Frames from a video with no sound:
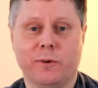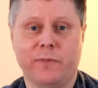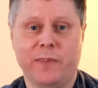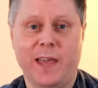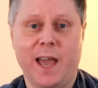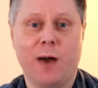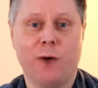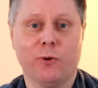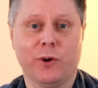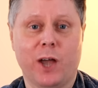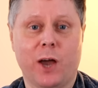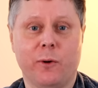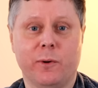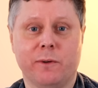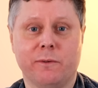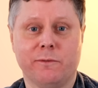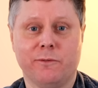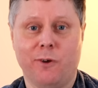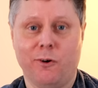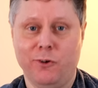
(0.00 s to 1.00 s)
of the
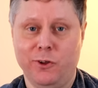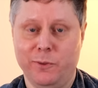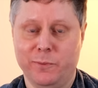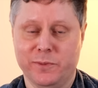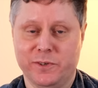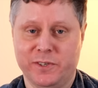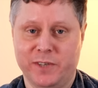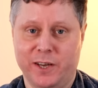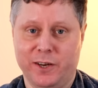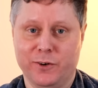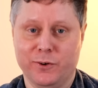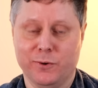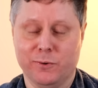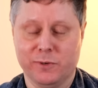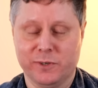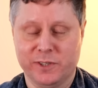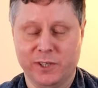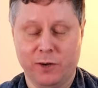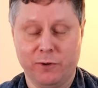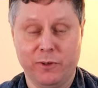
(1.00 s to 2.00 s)
outgoing volume signal
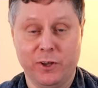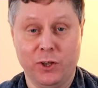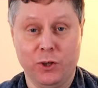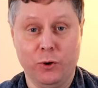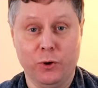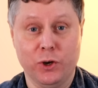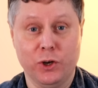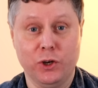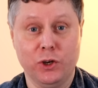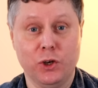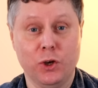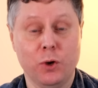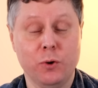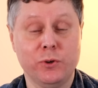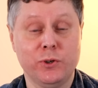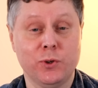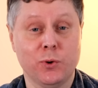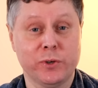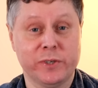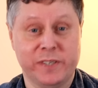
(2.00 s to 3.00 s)
so that you can
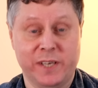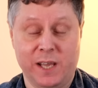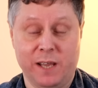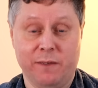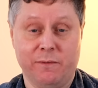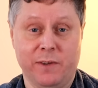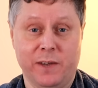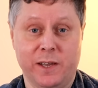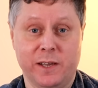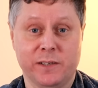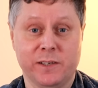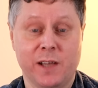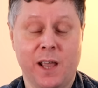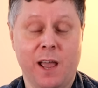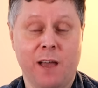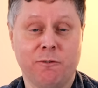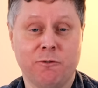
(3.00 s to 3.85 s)
use your TV's